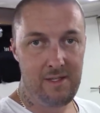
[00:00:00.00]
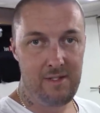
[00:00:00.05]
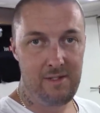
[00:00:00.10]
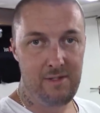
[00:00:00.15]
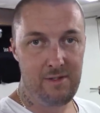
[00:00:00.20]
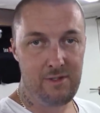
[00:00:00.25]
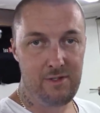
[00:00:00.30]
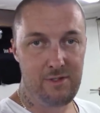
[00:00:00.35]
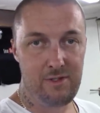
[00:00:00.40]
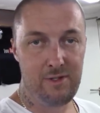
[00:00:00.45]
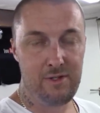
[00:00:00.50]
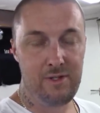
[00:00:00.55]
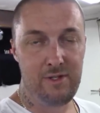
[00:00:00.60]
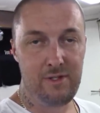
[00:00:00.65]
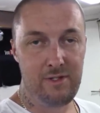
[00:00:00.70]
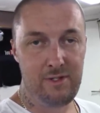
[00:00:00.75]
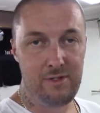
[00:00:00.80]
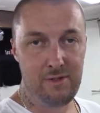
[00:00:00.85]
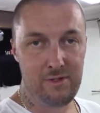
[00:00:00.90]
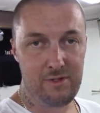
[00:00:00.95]
you
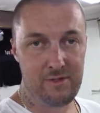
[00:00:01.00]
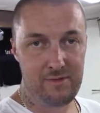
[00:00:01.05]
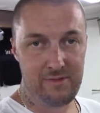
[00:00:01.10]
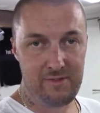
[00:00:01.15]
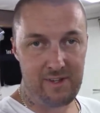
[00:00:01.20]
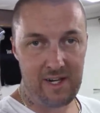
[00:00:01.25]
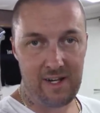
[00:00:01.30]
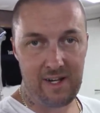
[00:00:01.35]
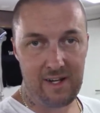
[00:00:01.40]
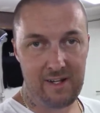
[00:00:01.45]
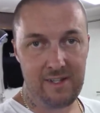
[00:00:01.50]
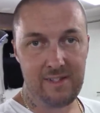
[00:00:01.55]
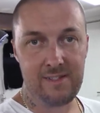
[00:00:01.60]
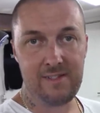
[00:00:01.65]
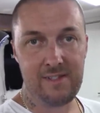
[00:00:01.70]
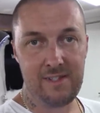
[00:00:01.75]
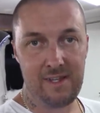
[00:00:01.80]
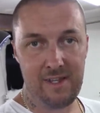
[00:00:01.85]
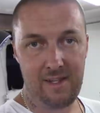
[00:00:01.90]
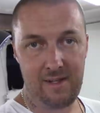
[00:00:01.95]
shouldn't use
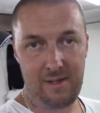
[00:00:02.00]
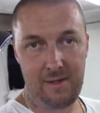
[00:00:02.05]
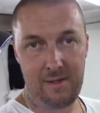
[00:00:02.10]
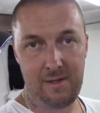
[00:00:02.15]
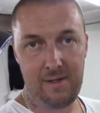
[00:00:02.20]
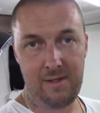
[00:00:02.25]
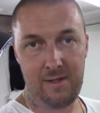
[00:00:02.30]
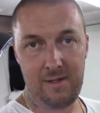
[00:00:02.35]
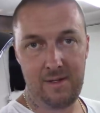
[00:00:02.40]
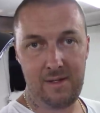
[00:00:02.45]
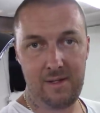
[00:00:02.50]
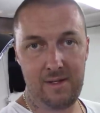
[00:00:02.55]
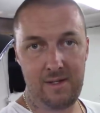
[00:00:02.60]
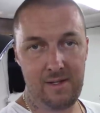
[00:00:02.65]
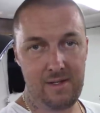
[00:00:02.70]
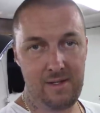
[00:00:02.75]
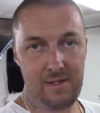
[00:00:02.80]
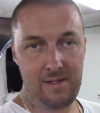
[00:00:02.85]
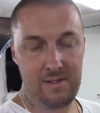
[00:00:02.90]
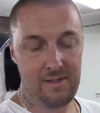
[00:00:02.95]
violence and
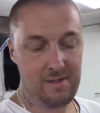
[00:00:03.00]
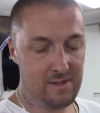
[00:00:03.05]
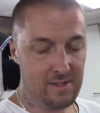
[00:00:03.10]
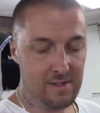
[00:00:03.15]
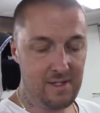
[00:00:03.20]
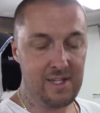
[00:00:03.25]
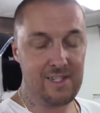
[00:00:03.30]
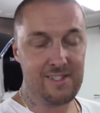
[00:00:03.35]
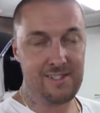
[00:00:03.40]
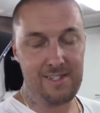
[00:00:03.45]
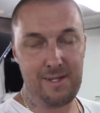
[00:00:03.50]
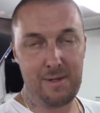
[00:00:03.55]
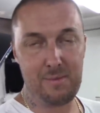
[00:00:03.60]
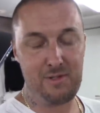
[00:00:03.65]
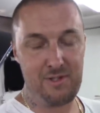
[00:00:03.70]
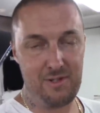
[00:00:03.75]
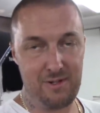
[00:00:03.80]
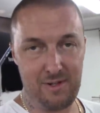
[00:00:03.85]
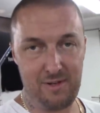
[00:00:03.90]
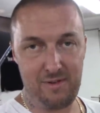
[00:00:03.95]

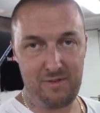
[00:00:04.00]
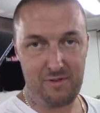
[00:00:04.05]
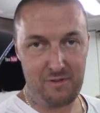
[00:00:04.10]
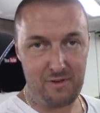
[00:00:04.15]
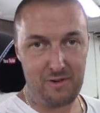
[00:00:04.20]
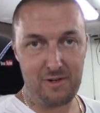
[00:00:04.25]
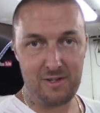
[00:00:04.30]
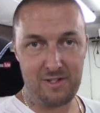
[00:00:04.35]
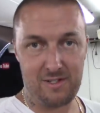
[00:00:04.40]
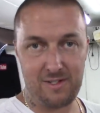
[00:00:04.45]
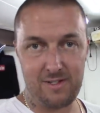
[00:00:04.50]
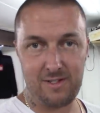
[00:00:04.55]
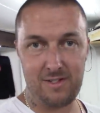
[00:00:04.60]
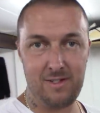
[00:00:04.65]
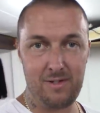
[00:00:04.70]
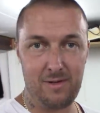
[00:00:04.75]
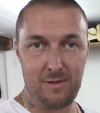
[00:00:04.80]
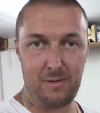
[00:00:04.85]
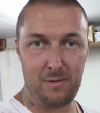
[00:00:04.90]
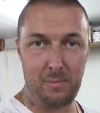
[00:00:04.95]
exceptional force
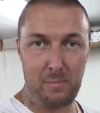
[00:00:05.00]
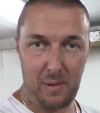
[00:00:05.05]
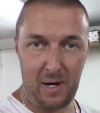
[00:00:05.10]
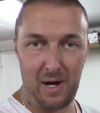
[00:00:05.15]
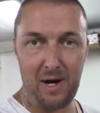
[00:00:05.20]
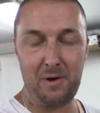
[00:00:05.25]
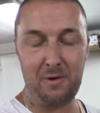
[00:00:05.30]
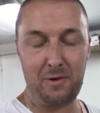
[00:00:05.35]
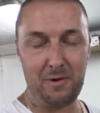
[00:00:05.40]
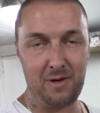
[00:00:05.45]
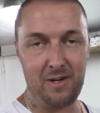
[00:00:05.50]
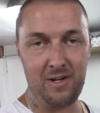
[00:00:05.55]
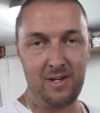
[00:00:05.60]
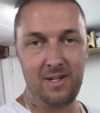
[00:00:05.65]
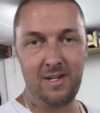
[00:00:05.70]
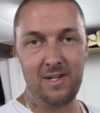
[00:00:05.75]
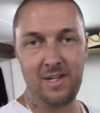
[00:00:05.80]
or power.